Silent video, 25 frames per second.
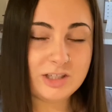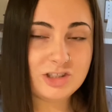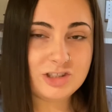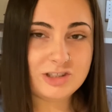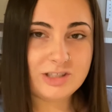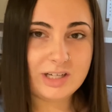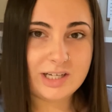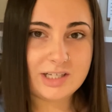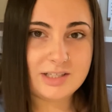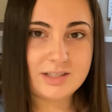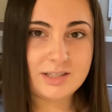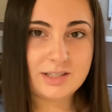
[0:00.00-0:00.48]

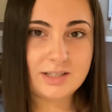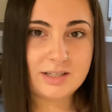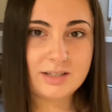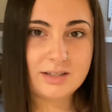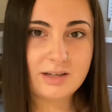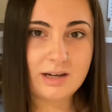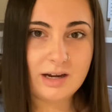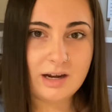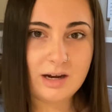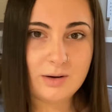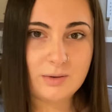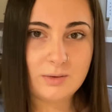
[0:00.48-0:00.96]

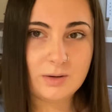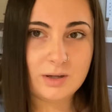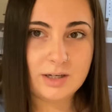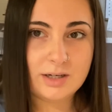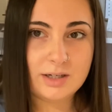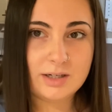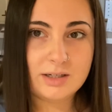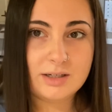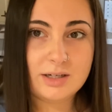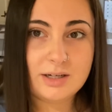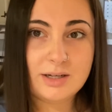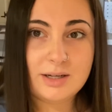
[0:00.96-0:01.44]
dicing
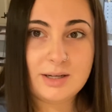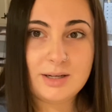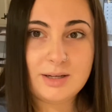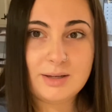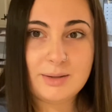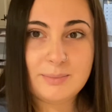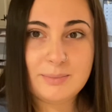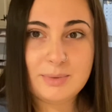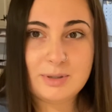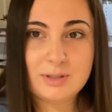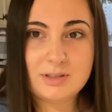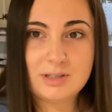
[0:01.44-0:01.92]
our
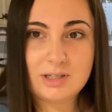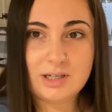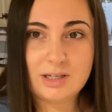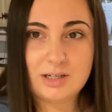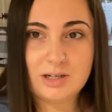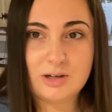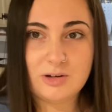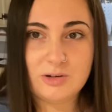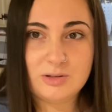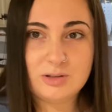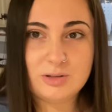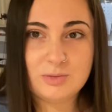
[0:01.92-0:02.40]

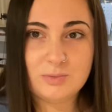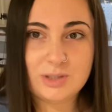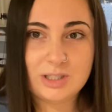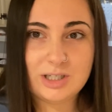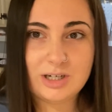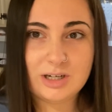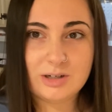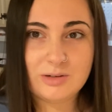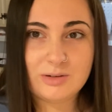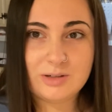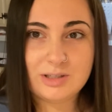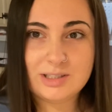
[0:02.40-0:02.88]
potatoes, we
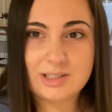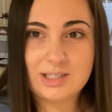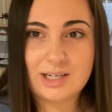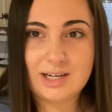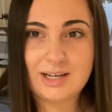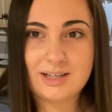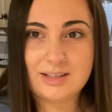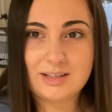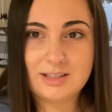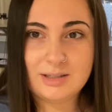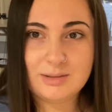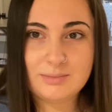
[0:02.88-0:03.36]
are going to
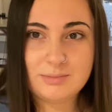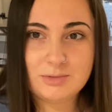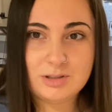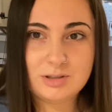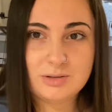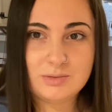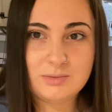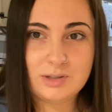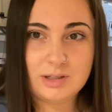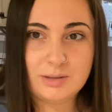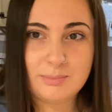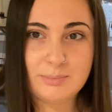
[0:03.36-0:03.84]
add them
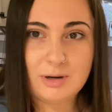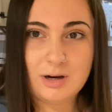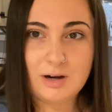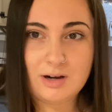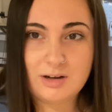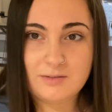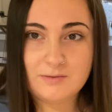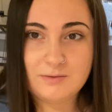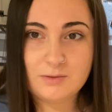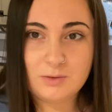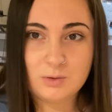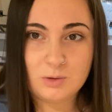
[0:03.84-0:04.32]
to a pot
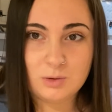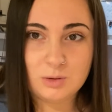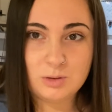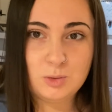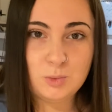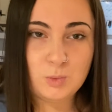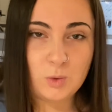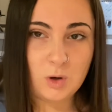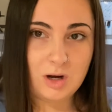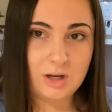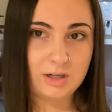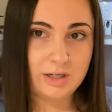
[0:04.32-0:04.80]
of cold
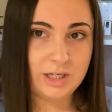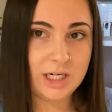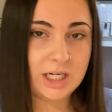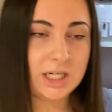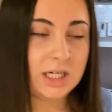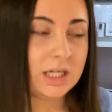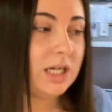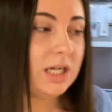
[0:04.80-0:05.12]
water